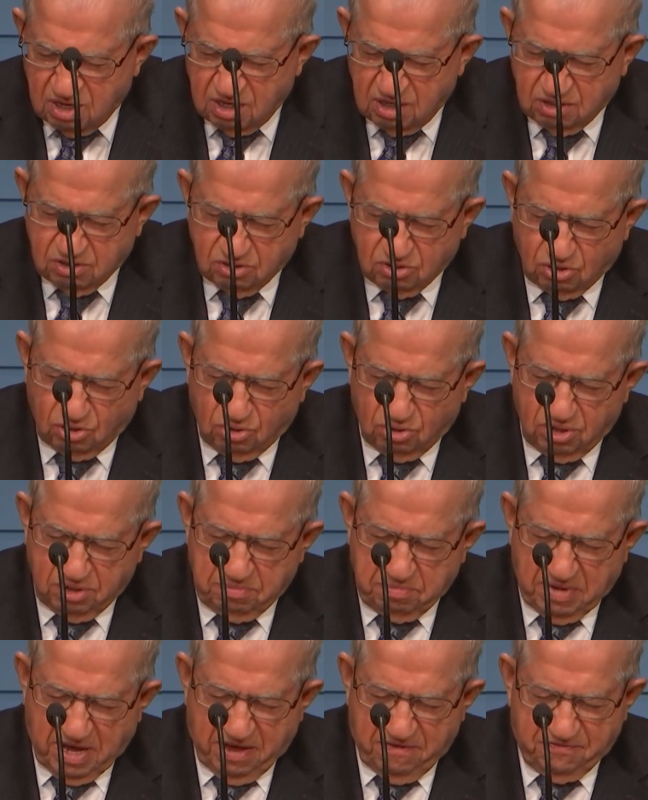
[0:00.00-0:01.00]
And though
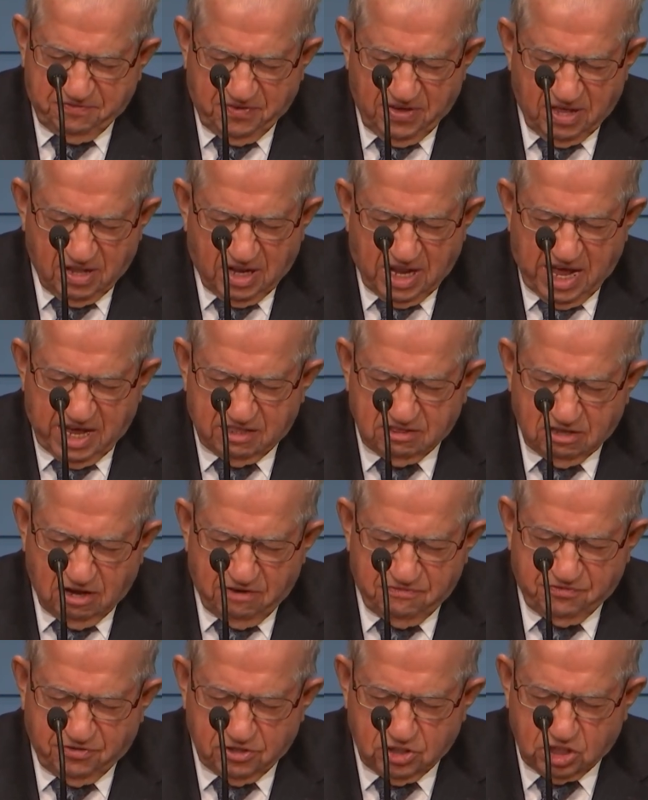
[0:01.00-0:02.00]
it may feel like
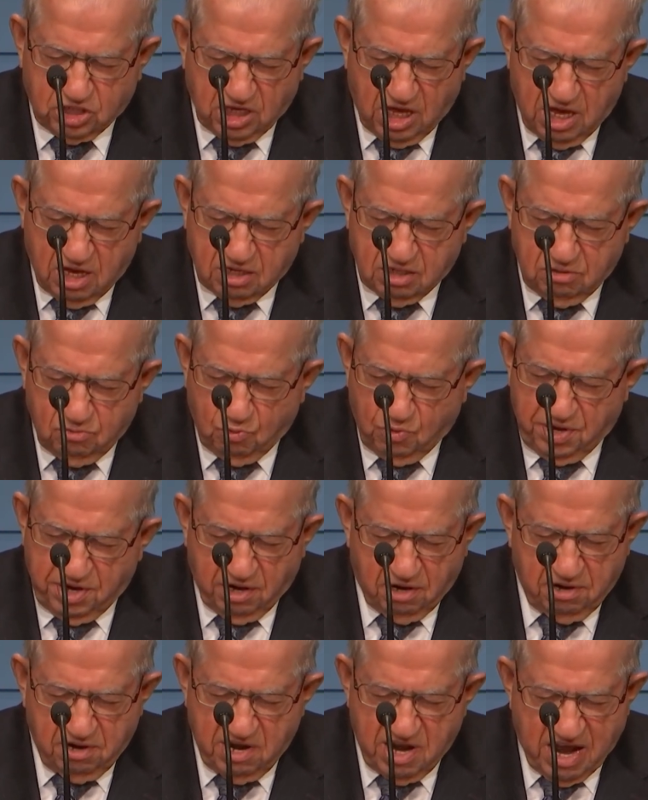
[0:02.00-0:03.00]
they're forsaken,
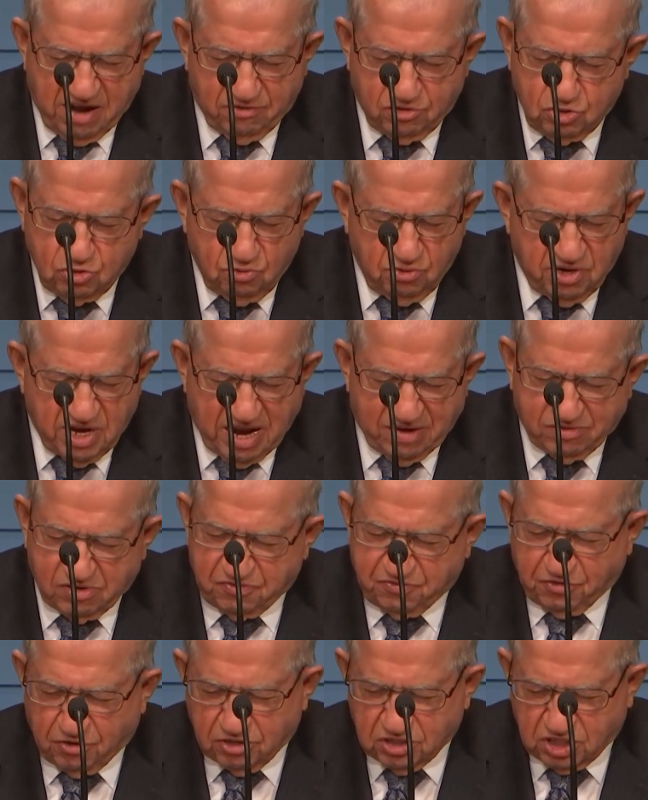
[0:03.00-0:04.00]
you never
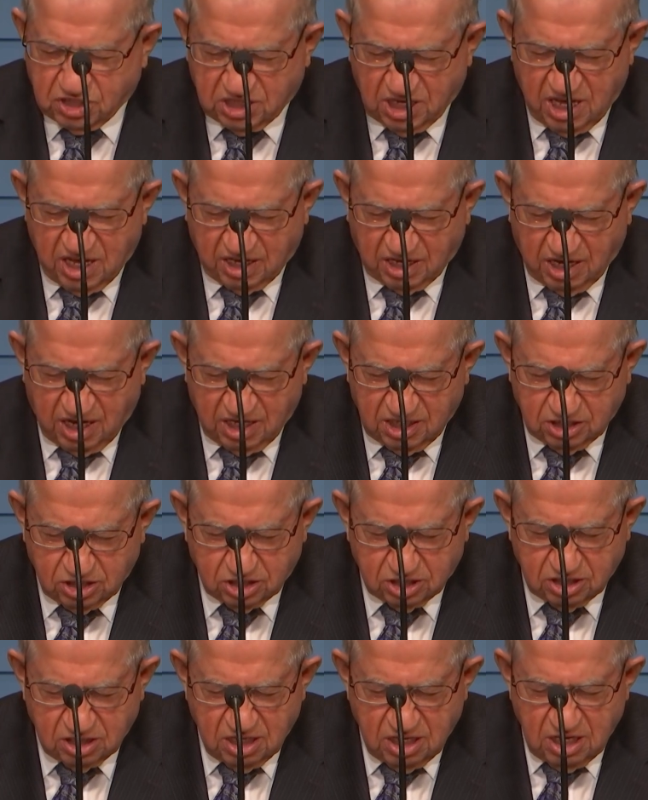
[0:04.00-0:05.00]
forsake
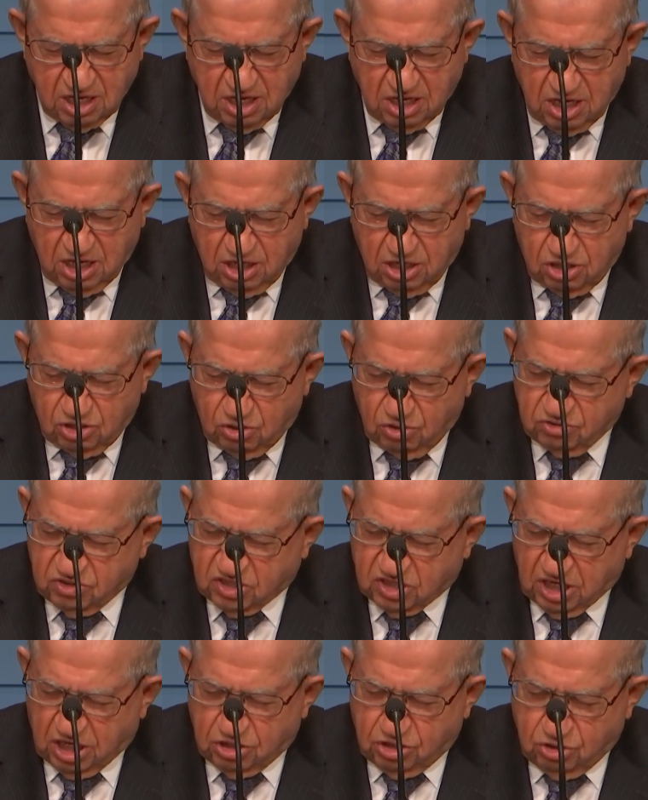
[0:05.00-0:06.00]
us. You
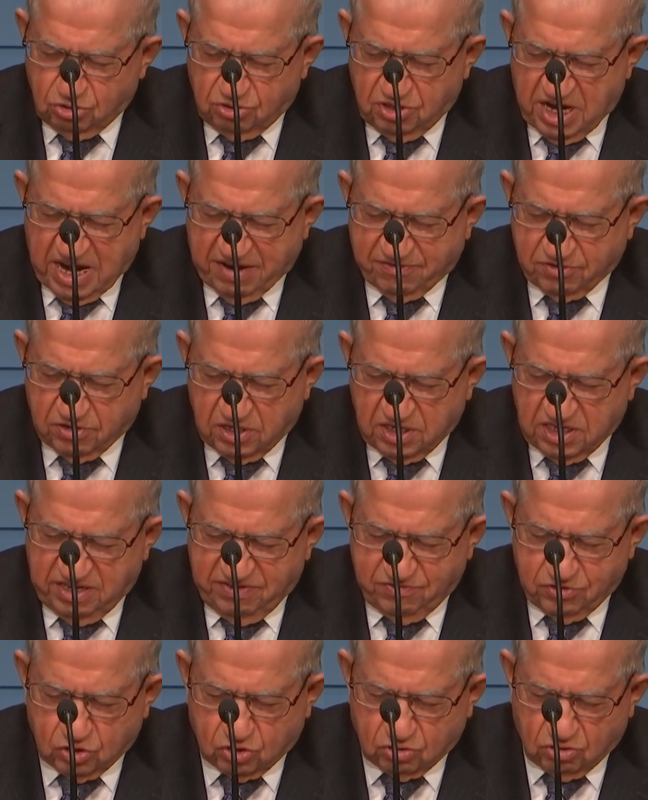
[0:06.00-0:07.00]
said you'd never
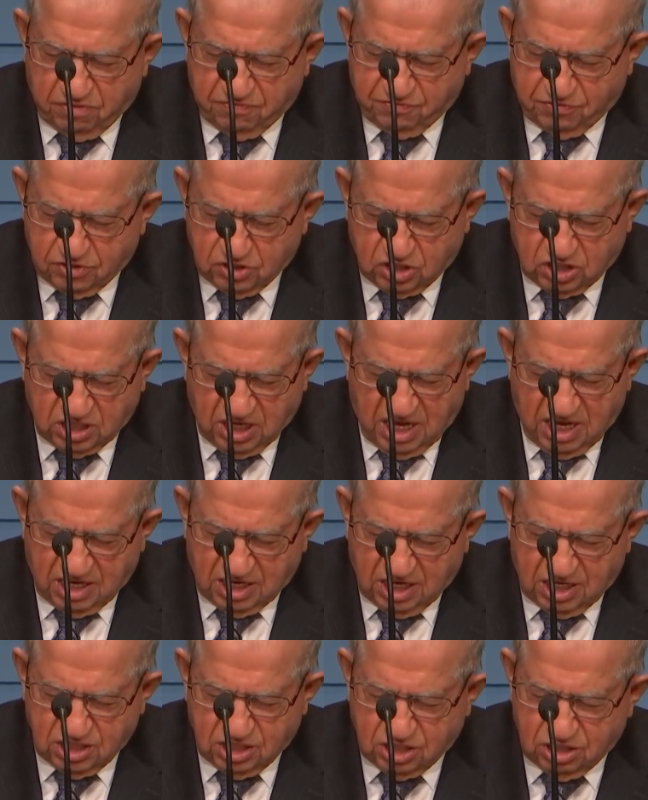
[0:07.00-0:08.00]
leave us or
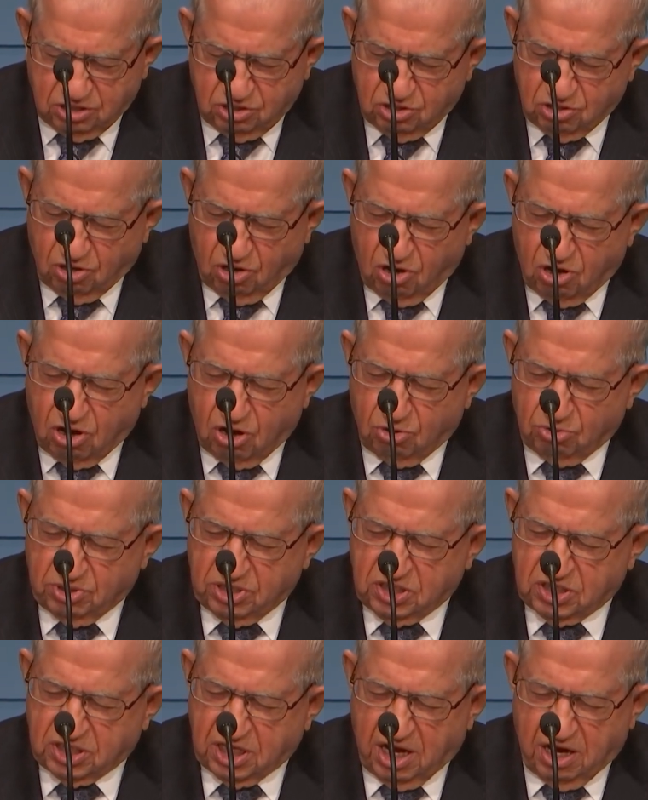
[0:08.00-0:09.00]
forsake us, and you're
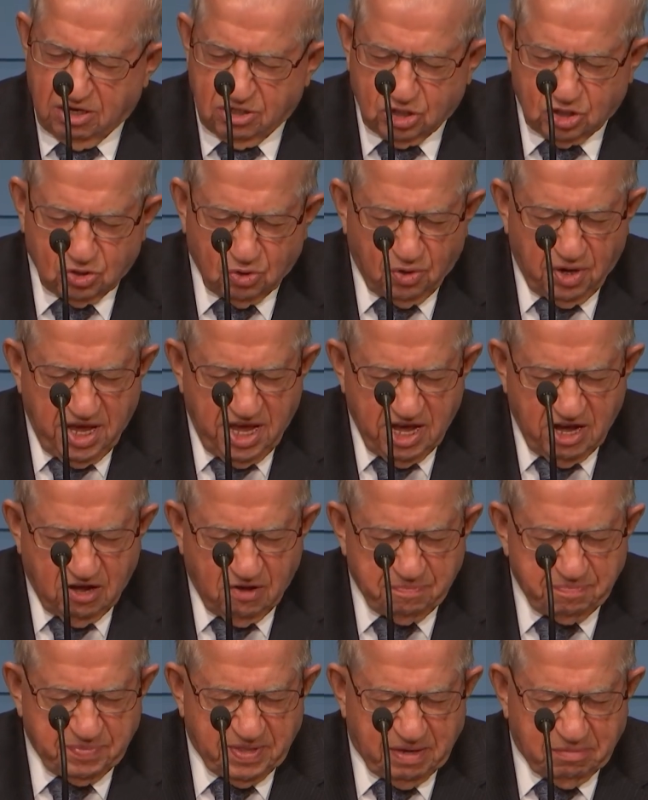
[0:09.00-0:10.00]
always there. And so
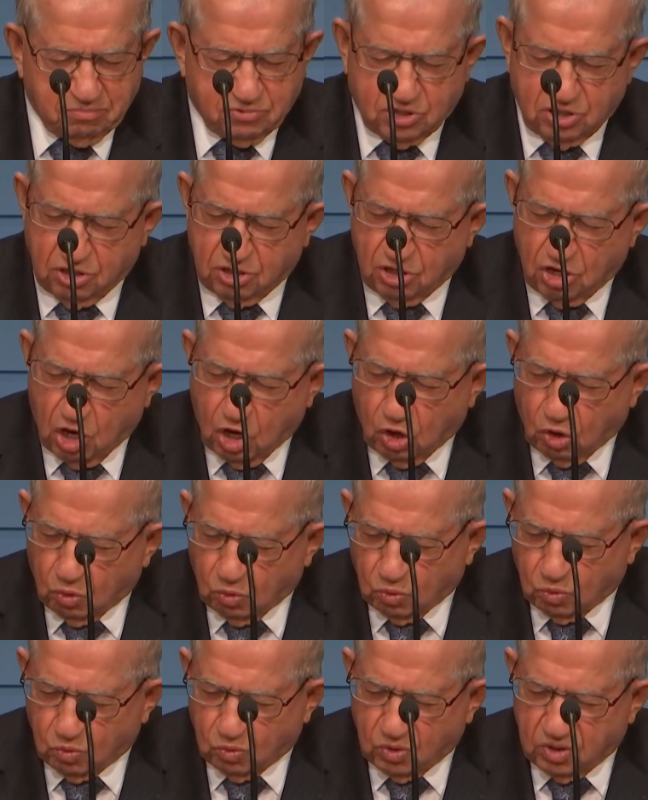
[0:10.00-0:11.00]
help them to
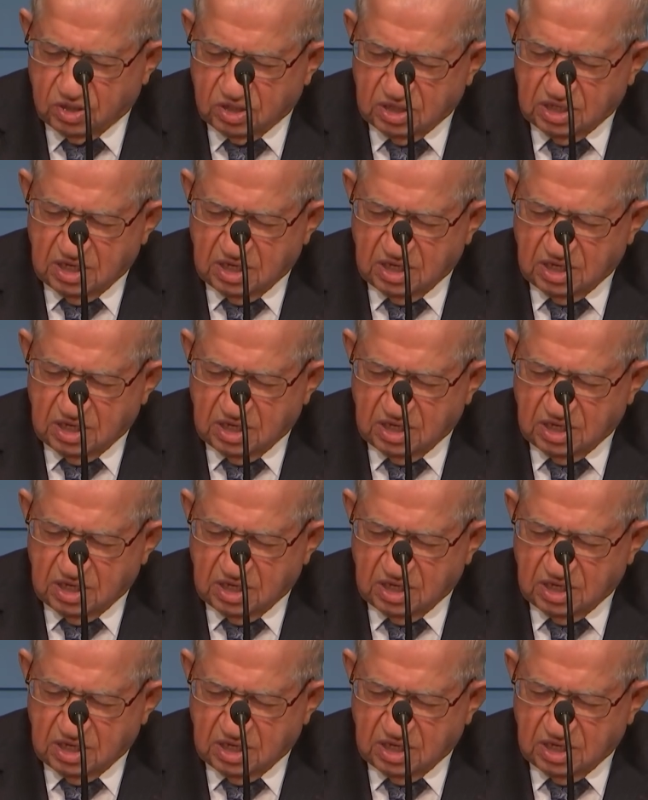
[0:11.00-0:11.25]
know